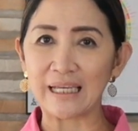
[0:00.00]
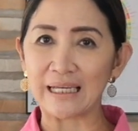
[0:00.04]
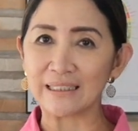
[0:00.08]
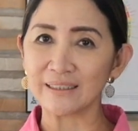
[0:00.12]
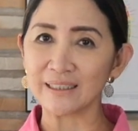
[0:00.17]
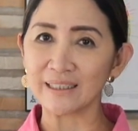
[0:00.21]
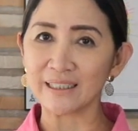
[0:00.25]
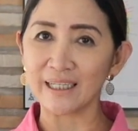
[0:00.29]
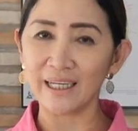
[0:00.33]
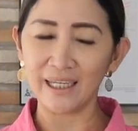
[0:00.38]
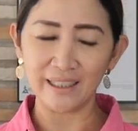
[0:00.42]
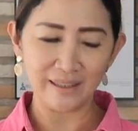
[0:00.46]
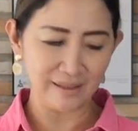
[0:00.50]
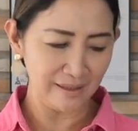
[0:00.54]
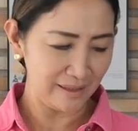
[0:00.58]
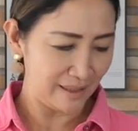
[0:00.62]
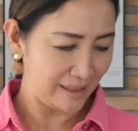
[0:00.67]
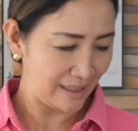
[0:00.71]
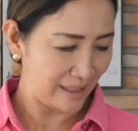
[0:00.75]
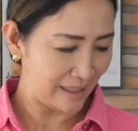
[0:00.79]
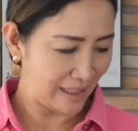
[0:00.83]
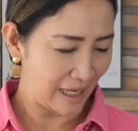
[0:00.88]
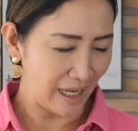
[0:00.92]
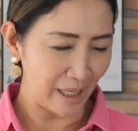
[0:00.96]
candy cane.
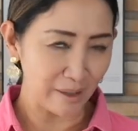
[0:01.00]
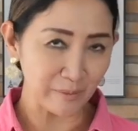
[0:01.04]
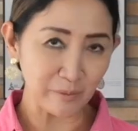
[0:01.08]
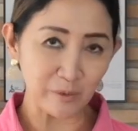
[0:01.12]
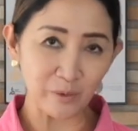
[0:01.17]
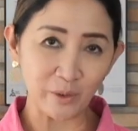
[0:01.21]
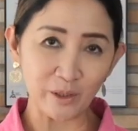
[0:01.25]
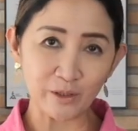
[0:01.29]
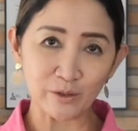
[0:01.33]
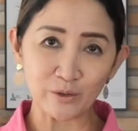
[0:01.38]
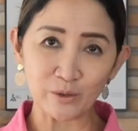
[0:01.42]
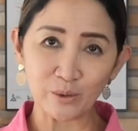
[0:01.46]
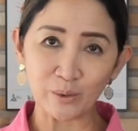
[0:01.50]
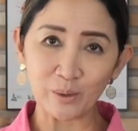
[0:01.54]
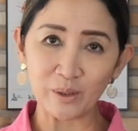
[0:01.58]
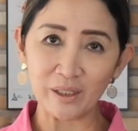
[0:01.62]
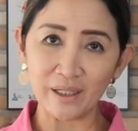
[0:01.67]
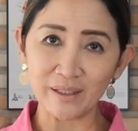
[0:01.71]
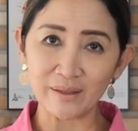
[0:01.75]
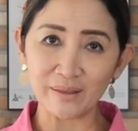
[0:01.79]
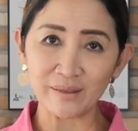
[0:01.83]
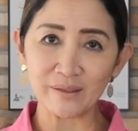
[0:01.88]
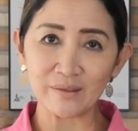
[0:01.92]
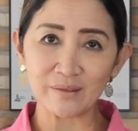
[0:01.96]
I'm going to
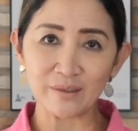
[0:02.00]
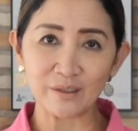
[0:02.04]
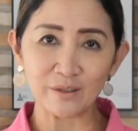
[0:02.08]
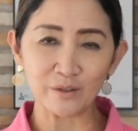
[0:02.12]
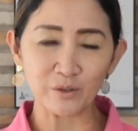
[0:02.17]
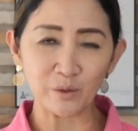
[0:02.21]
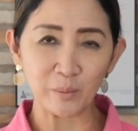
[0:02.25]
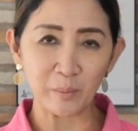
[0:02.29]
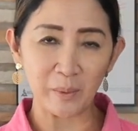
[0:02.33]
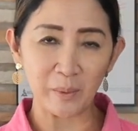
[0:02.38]
cut this into